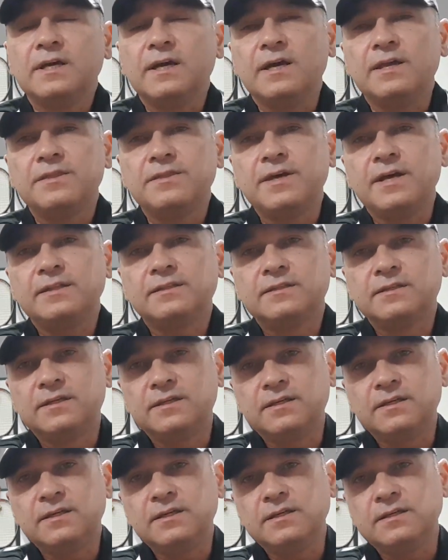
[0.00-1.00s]
And that
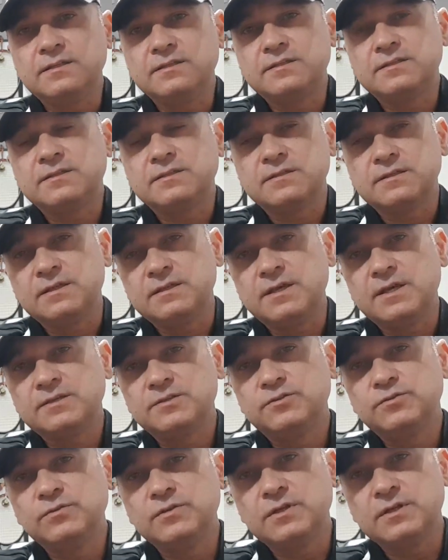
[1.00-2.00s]
kids and that
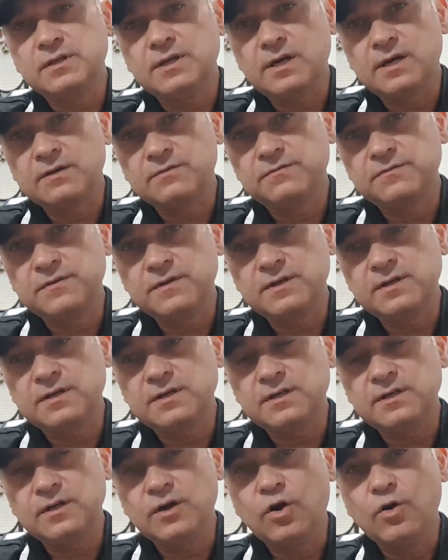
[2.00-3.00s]
student are
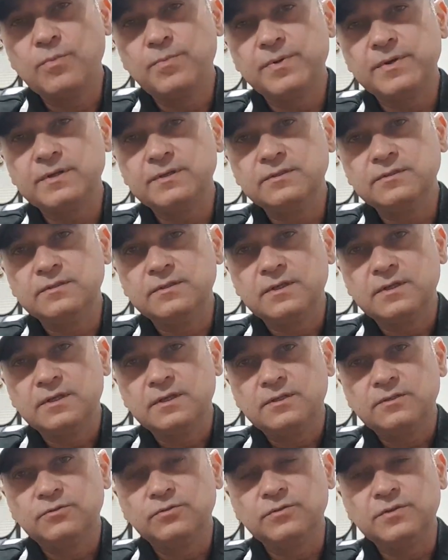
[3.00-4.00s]
very open
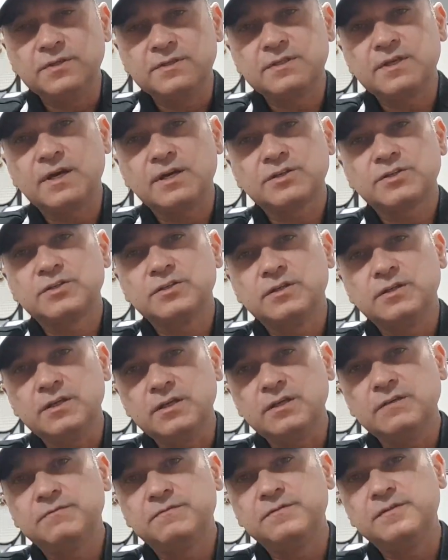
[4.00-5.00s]
to discussion
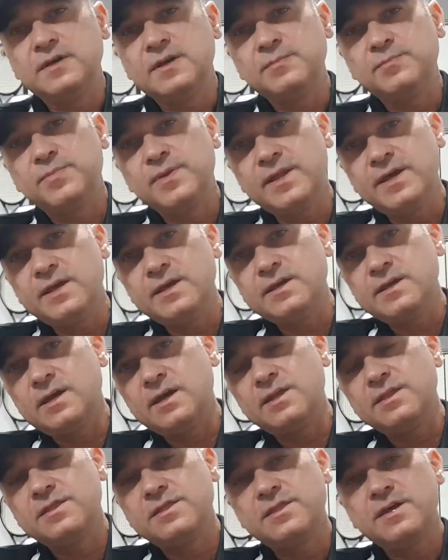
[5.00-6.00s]
if they play,
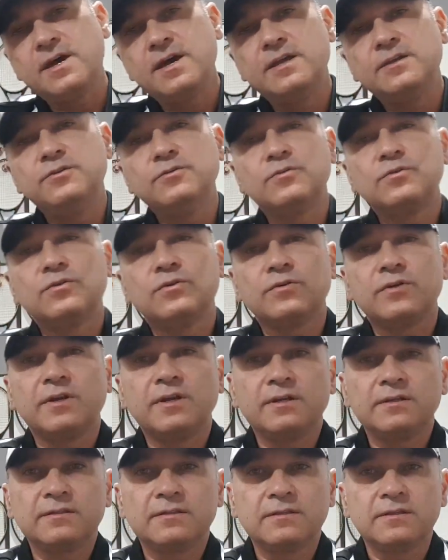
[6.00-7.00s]
and then you
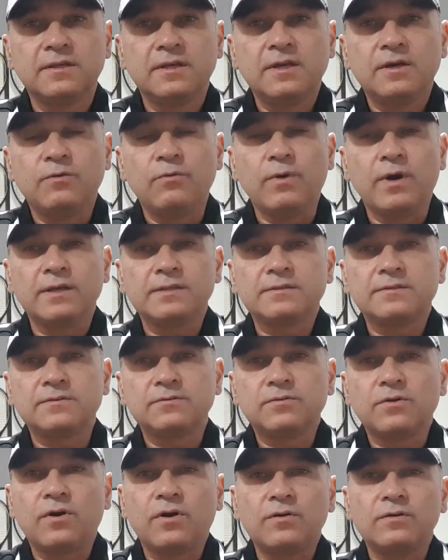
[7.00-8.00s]
correct what's
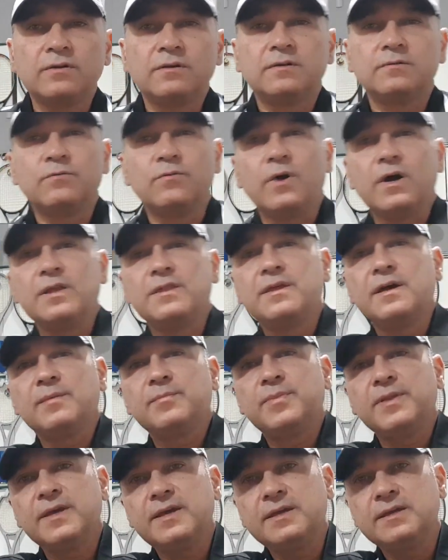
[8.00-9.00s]
wrong while they're
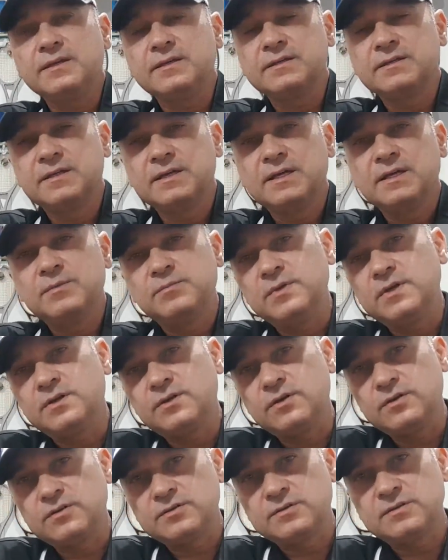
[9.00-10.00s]
playing,
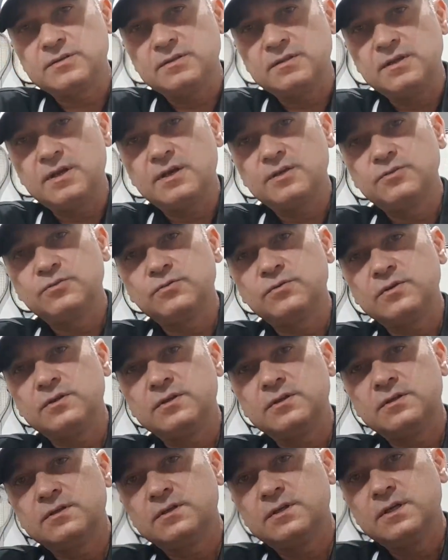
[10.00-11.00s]
because they are
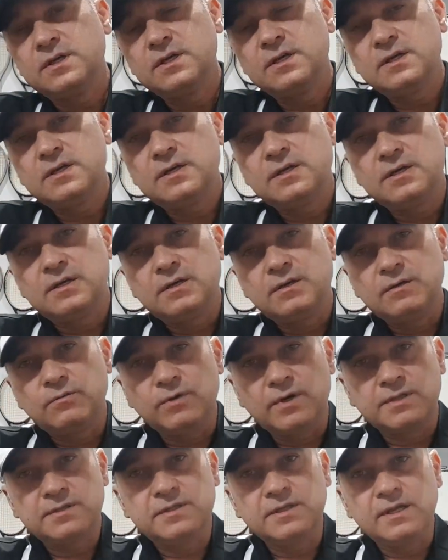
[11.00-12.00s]
doing
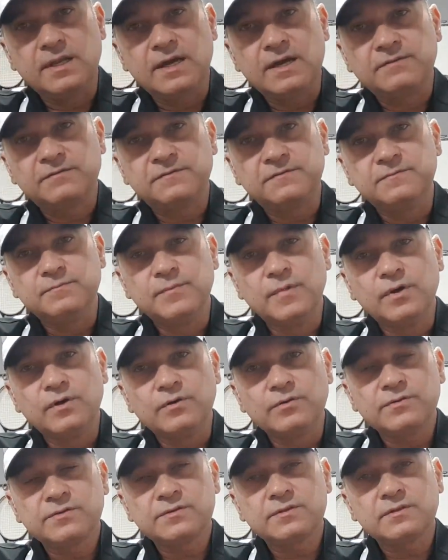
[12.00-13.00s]
what they love
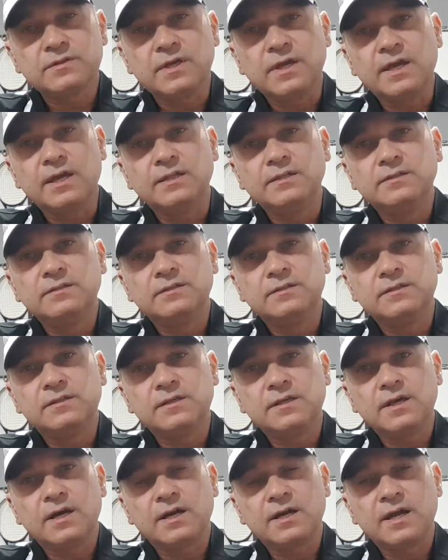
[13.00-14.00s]
most and
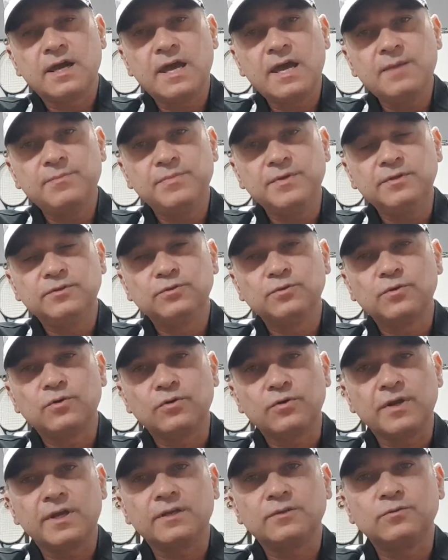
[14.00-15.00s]
they are happy to
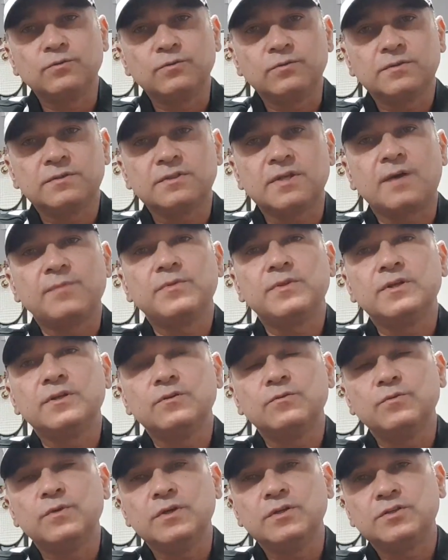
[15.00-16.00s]
correct
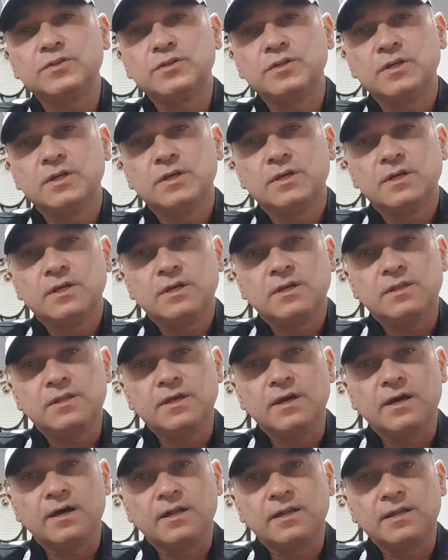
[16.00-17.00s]
something which
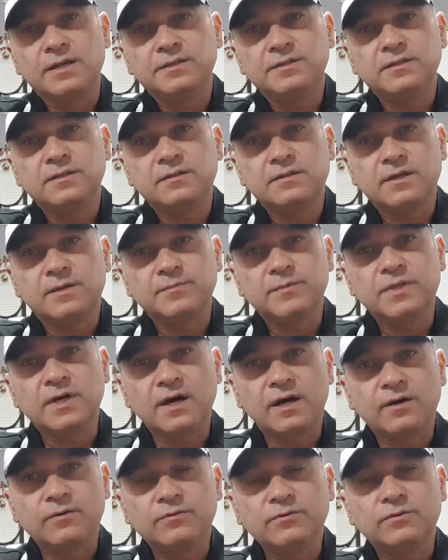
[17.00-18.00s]
they are letting them
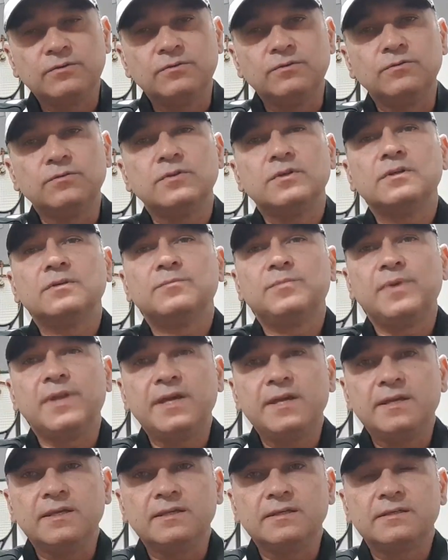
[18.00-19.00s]
down during
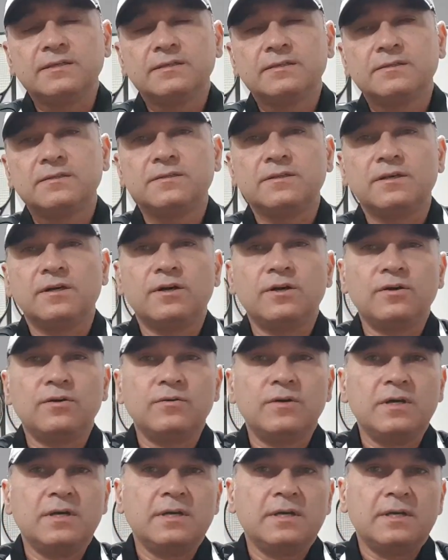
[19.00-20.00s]
playing.
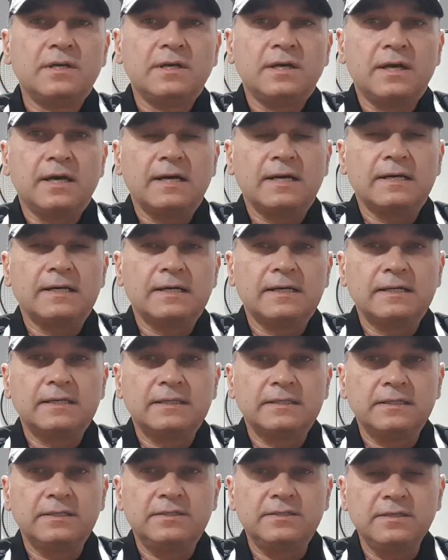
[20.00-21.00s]
So
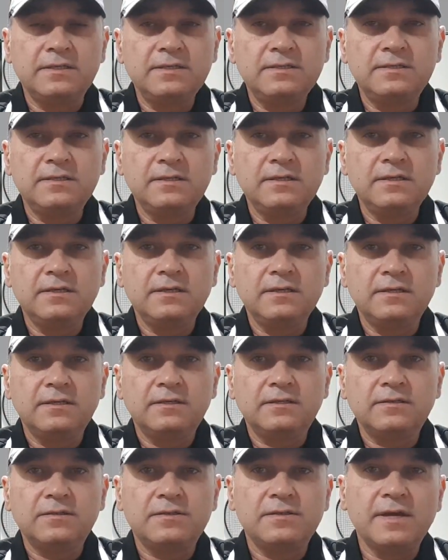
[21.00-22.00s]
it's
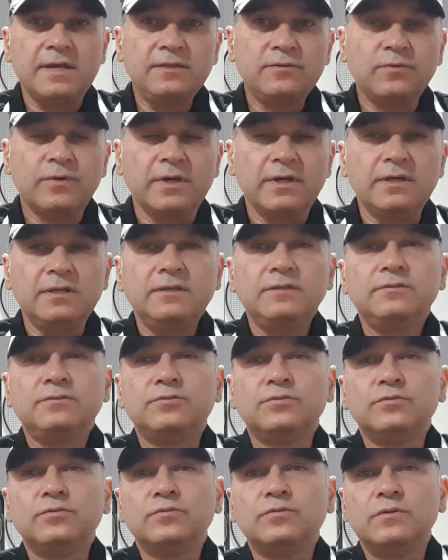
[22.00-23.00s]
easy that way
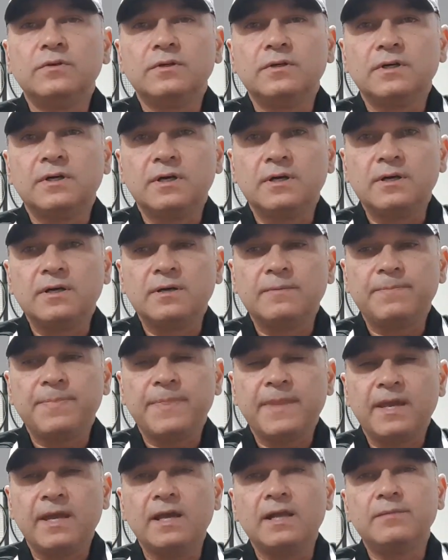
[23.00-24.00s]
to
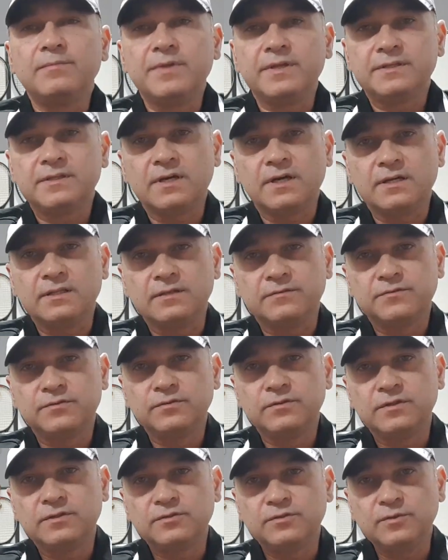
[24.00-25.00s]
help that kind of
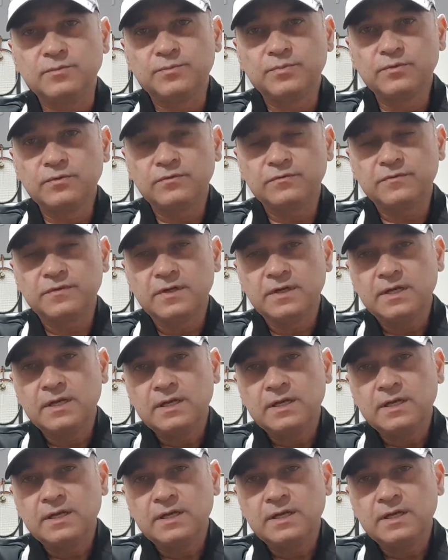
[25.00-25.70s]
student to improve.